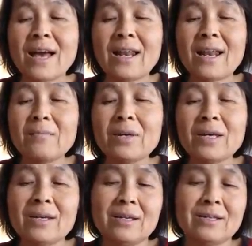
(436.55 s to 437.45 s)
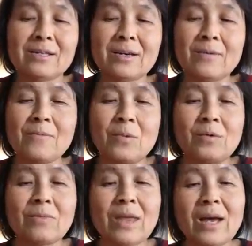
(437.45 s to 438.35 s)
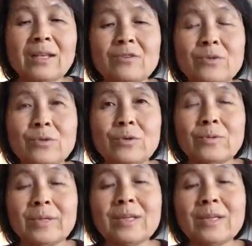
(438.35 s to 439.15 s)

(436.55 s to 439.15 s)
Let me eat some of that soup.